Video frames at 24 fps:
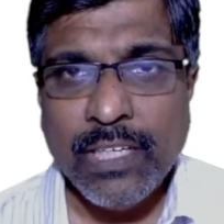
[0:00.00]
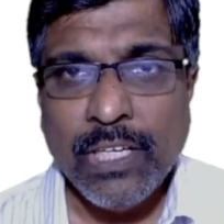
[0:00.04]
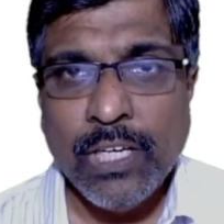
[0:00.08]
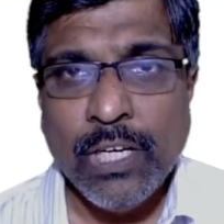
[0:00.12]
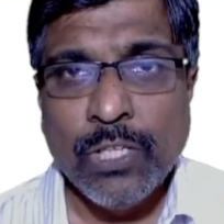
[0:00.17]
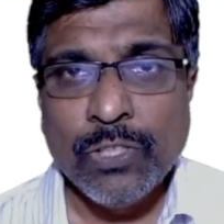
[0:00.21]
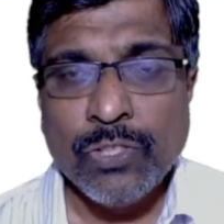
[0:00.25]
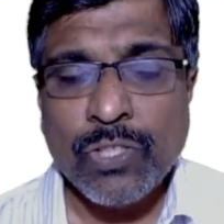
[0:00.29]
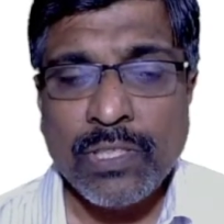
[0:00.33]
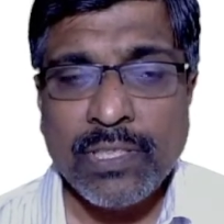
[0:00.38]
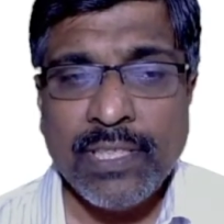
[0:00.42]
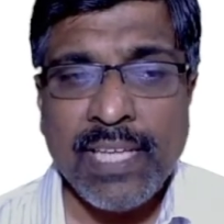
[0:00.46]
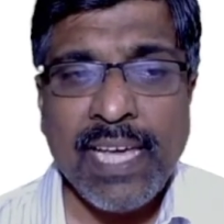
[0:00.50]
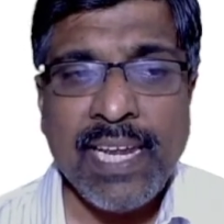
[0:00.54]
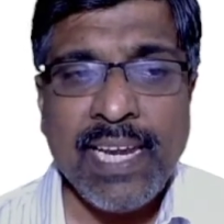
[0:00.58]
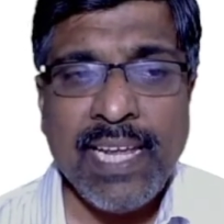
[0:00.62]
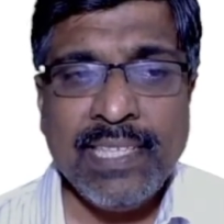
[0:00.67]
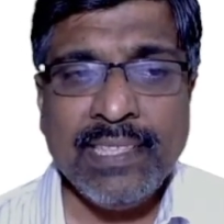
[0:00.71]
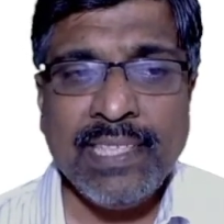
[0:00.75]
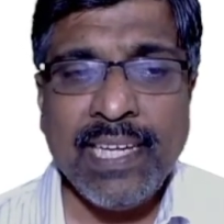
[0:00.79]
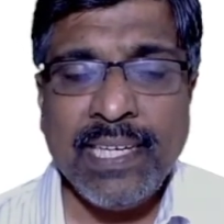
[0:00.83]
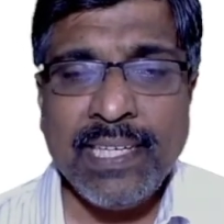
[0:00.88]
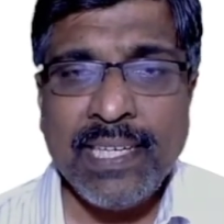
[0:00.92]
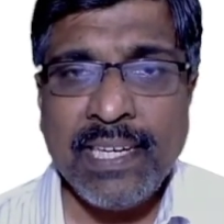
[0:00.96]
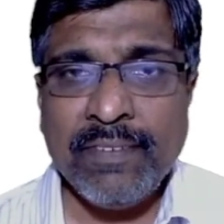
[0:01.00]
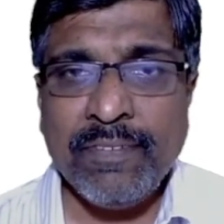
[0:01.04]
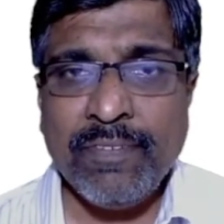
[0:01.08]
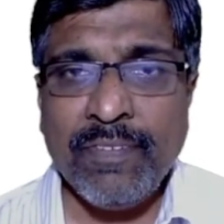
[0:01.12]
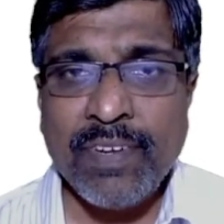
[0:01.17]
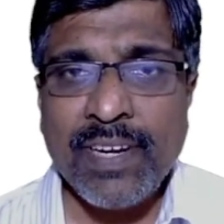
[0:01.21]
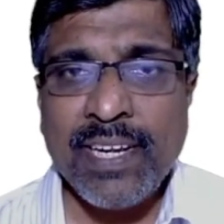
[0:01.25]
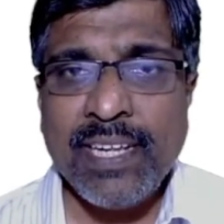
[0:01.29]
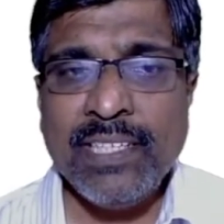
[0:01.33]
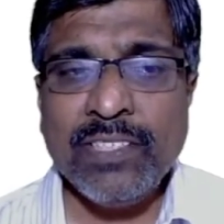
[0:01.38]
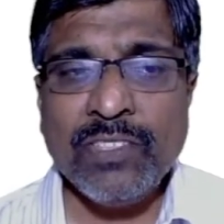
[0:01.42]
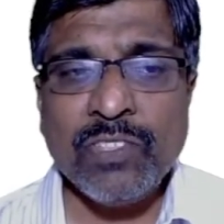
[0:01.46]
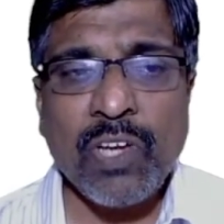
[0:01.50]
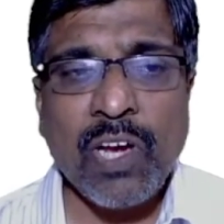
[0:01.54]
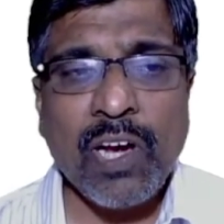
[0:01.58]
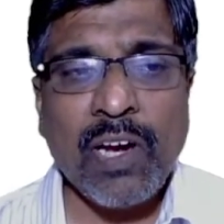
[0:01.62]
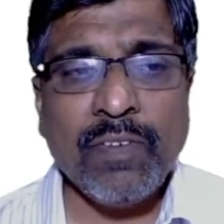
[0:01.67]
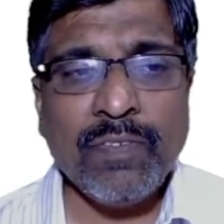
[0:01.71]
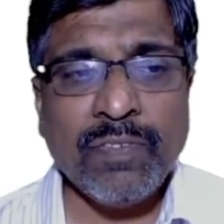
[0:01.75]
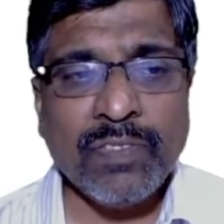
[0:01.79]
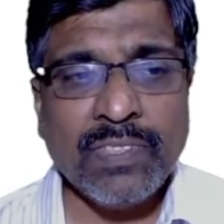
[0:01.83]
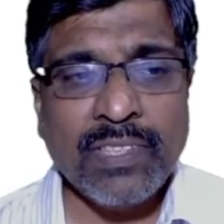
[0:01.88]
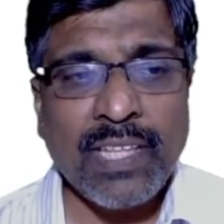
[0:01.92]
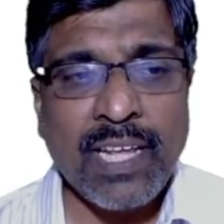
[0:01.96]
So there is a difference
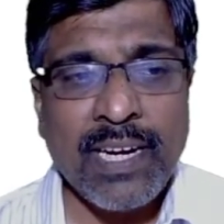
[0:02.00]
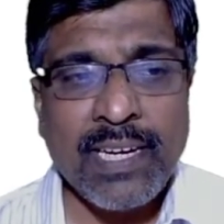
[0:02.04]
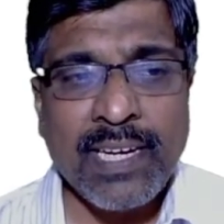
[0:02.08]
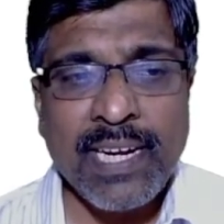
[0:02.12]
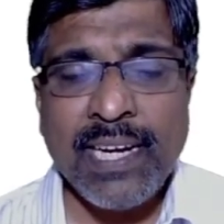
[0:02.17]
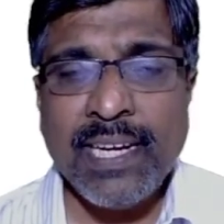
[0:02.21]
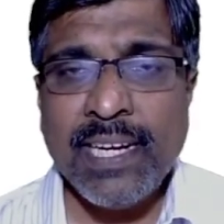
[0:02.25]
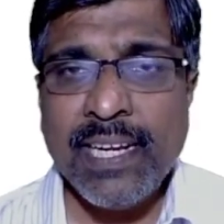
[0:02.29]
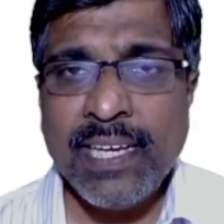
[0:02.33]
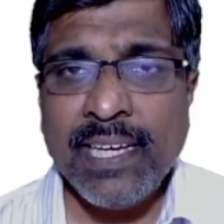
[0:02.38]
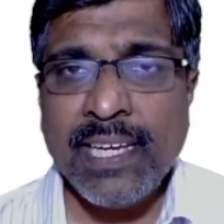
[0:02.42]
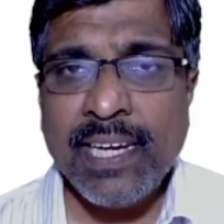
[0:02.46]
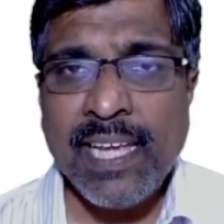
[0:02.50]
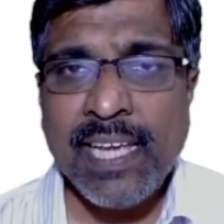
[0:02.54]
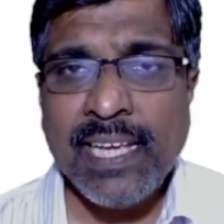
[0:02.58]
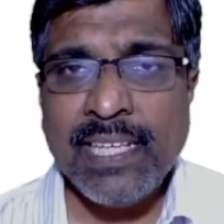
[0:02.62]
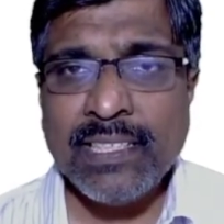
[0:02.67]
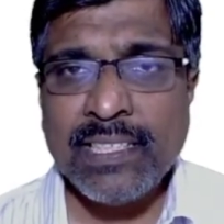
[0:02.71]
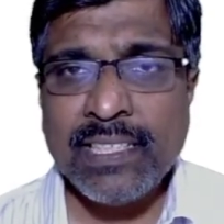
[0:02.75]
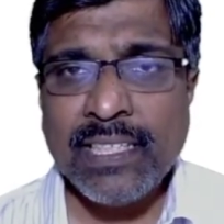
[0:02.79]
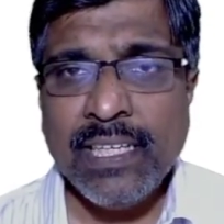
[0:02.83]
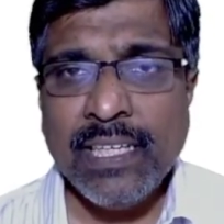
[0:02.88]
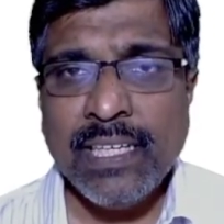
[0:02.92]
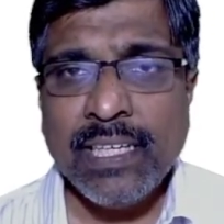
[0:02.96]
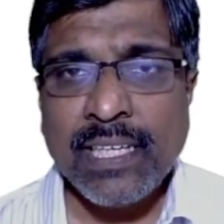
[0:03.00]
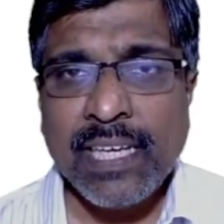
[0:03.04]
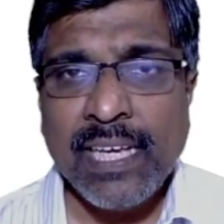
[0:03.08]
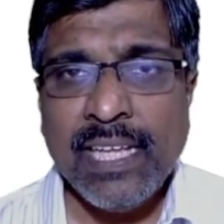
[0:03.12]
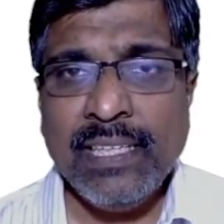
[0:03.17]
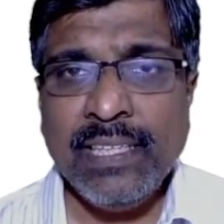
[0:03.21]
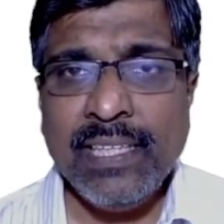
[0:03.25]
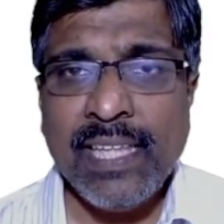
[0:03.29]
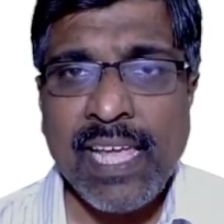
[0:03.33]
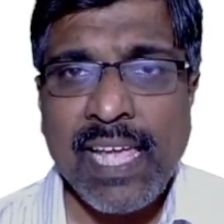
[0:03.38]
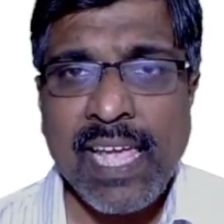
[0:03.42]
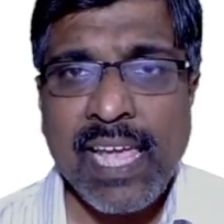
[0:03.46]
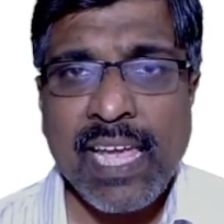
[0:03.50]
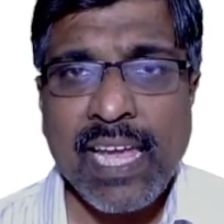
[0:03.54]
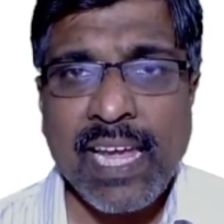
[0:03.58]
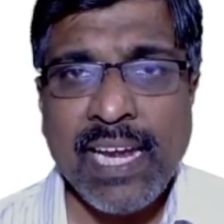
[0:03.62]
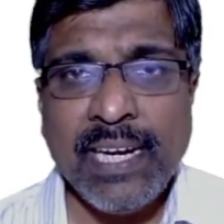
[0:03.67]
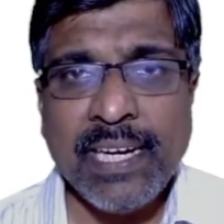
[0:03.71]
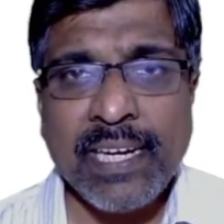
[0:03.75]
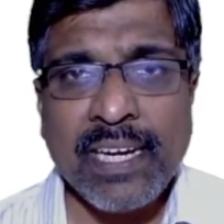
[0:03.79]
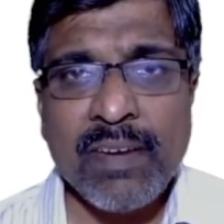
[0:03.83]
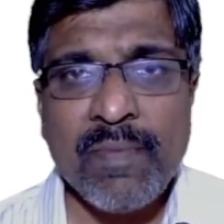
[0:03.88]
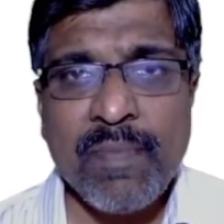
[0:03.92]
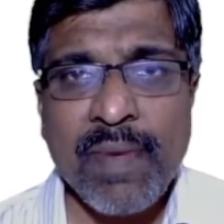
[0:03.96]
of 30 degrees in the
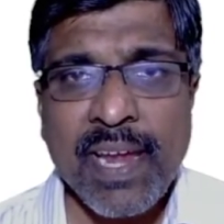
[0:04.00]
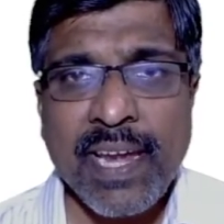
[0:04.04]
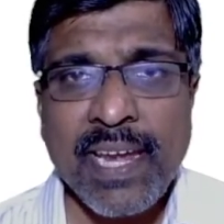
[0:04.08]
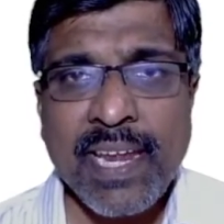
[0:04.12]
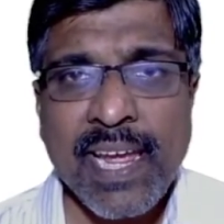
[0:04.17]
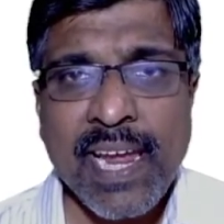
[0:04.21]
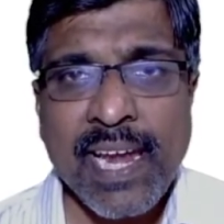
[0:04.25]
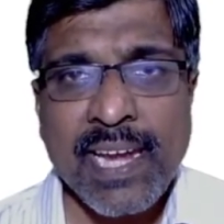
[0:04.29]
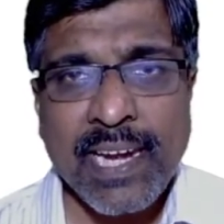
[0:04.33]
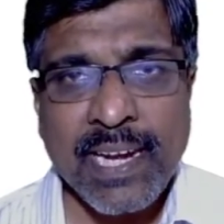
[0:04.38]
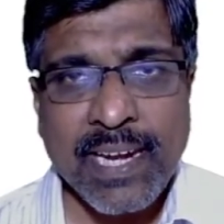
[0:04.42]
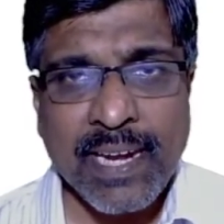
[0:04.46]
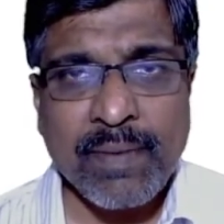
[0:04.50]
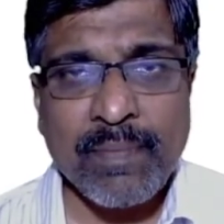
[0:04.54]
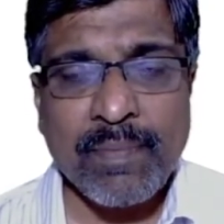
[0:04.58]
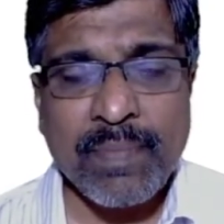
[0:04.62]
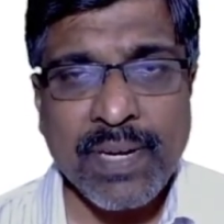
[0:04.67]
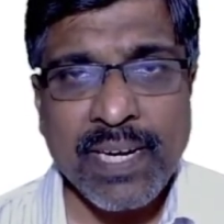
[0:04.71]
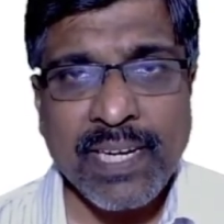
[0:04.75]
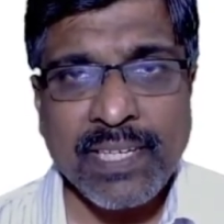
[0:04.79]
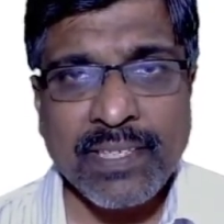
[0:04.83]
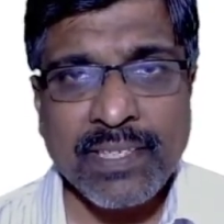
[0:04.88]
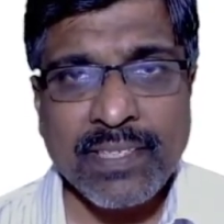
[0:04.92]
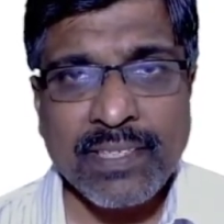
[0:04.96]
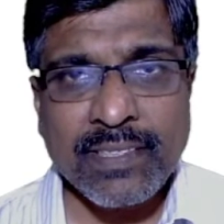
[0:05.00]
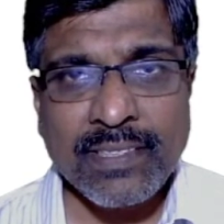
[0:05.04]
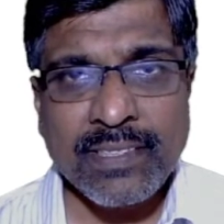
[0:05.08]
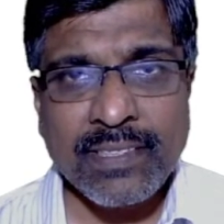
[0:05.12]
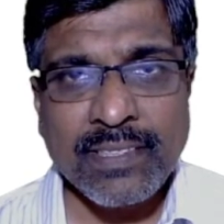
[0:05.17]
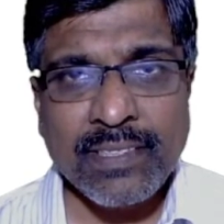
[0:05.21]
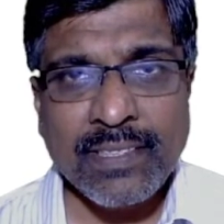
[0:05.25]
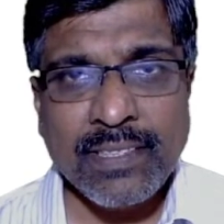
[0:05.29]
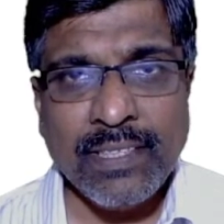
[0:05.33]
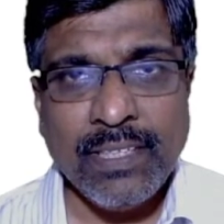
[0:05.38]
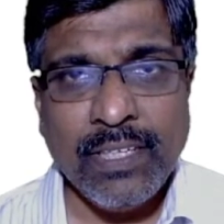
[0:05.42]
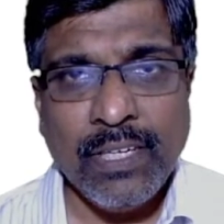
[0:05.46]
intermediate temperatures.